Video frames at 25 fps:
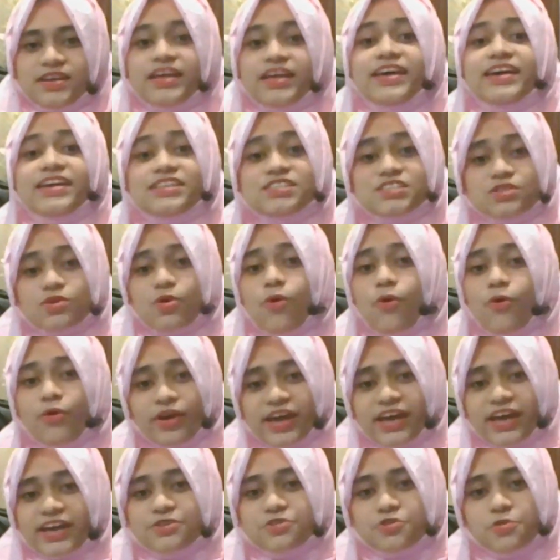It's
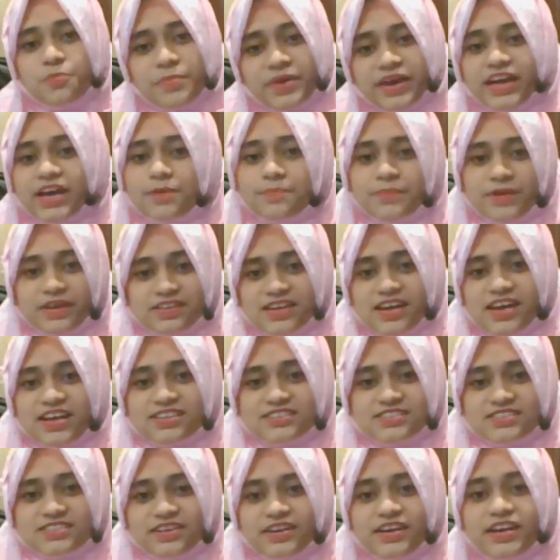okay to make up an
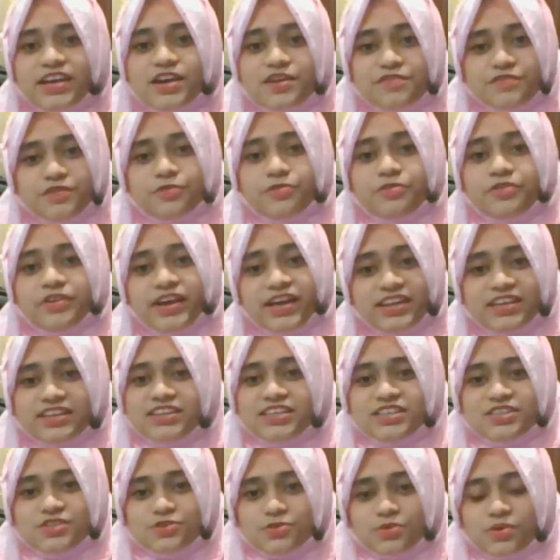answer if you really
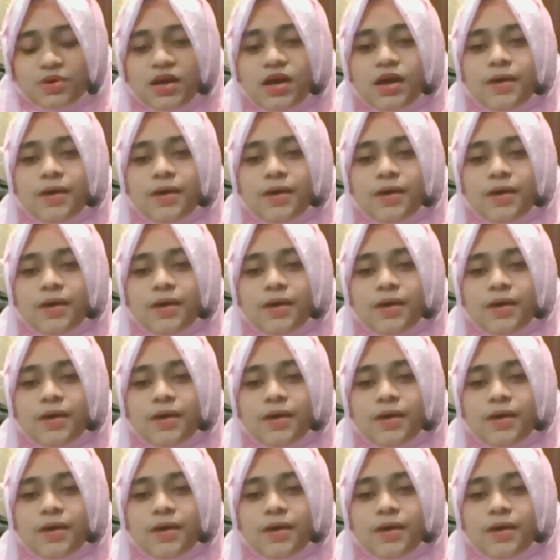need to,